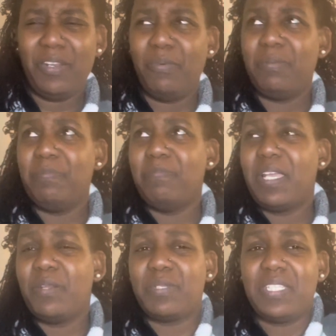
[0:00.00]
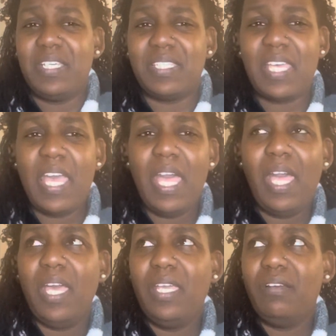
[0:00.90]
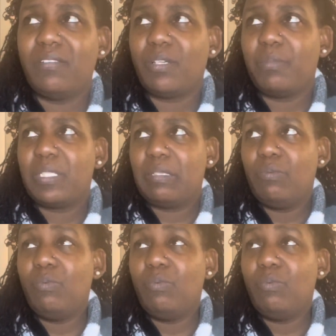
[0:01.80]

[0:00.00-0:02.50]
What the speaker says: even make no sense. He gonna talk about something.